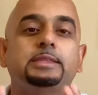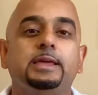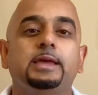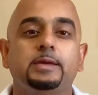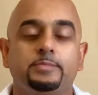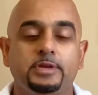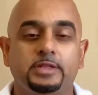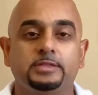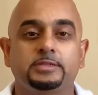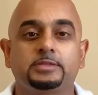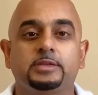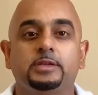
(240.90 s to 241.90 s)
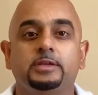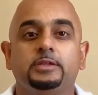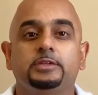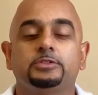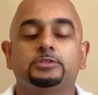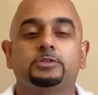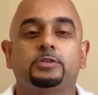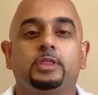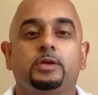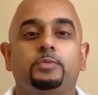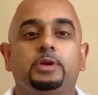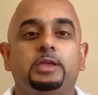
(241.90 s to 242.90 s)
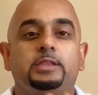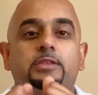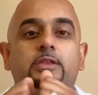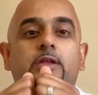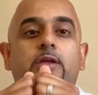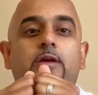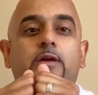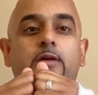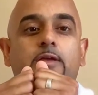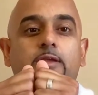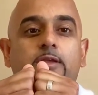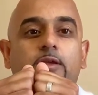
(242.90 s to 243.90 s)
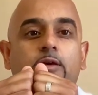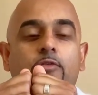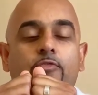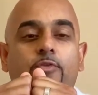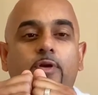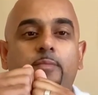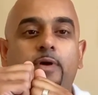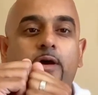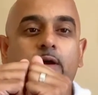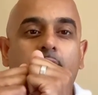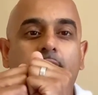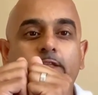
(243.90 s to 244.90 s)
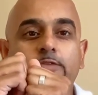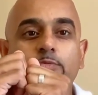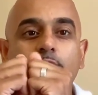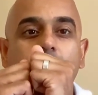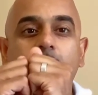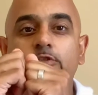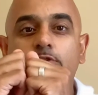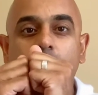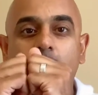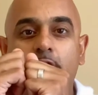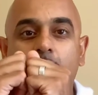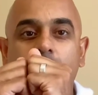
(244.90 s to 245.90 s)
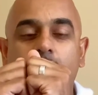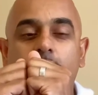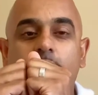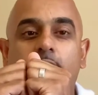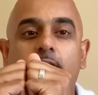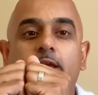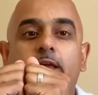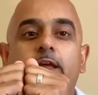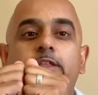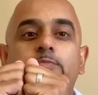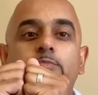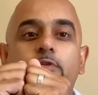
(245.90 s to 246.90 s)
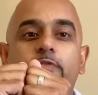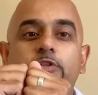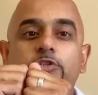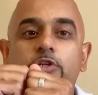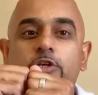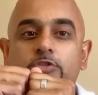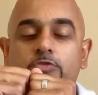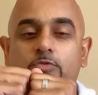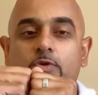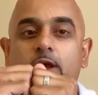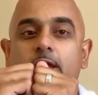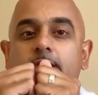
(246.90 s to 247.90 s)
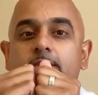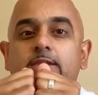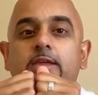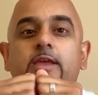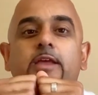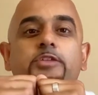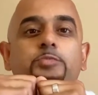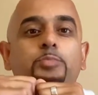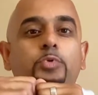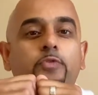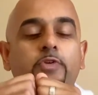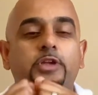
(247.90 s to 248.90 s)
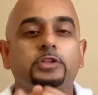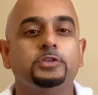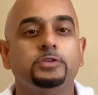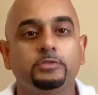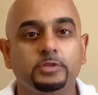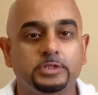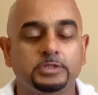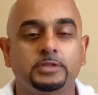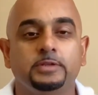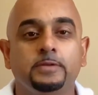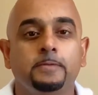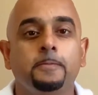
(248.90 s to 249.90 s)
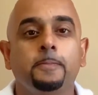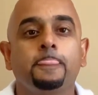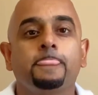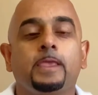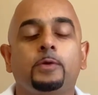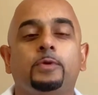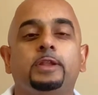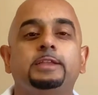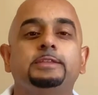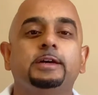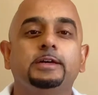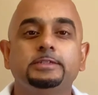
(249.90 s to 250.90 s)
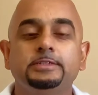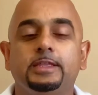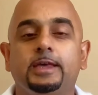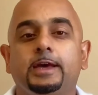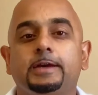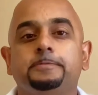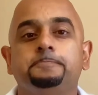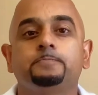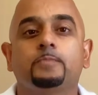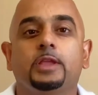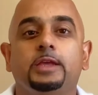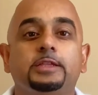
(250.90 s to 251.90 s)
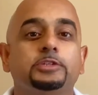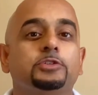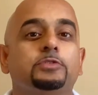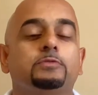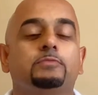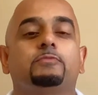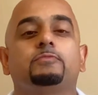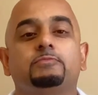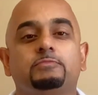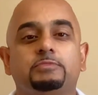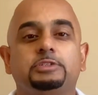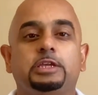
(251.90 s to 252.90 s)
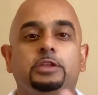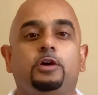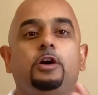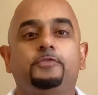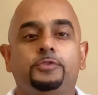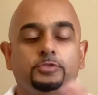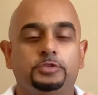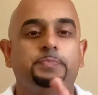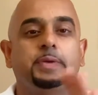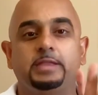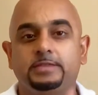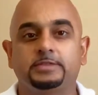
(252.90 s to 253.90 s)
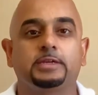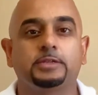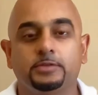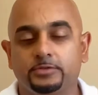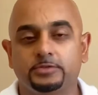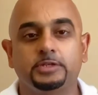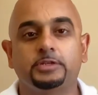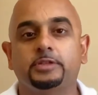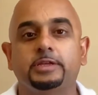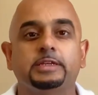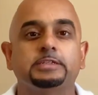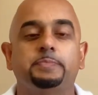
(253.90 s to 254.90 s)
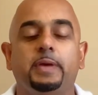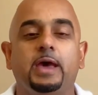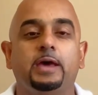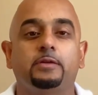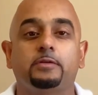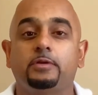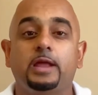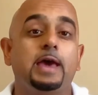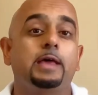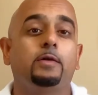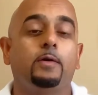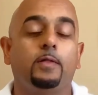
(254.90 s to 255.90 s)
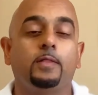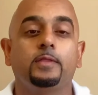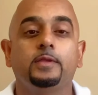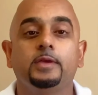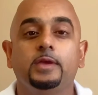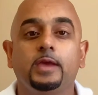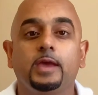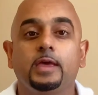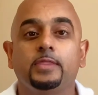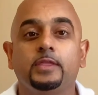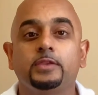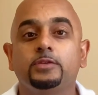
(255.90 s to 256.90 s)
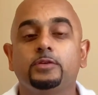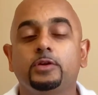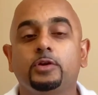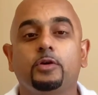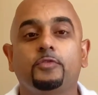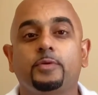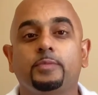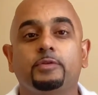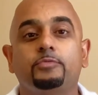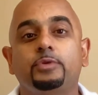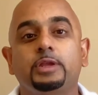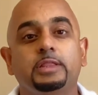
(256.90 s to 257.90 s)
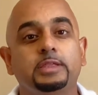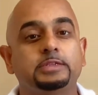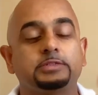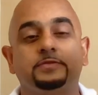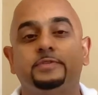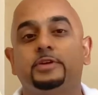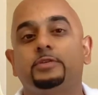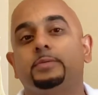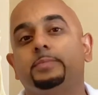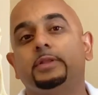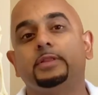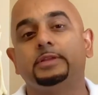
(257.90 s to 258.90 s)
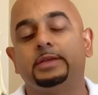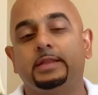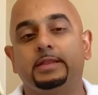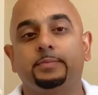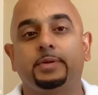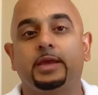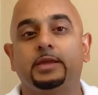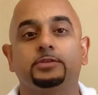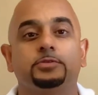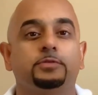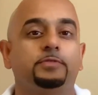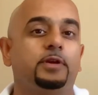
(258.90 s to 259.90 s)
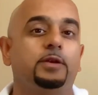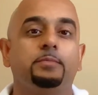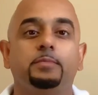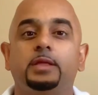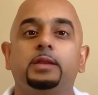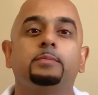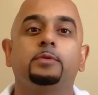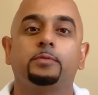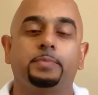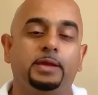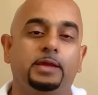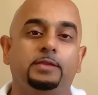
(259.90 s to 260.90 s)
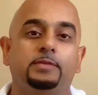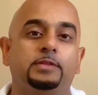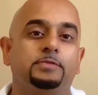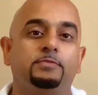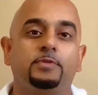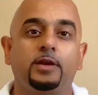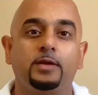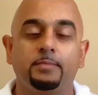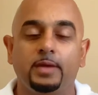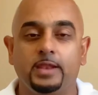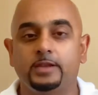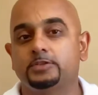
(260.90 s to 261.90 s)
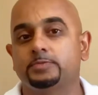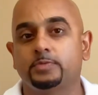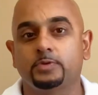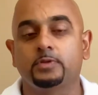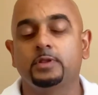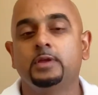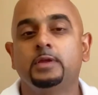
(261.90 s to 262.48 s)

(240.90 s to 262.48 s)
ligaments so that we can go from it's moving too much to it's moving just right, it's moving in unison. And when it does that, it doesn't send off those pain signals nearly as bad or at all. And then you can go from a really severe debilitating pain to a very minimal pain that's very manageable.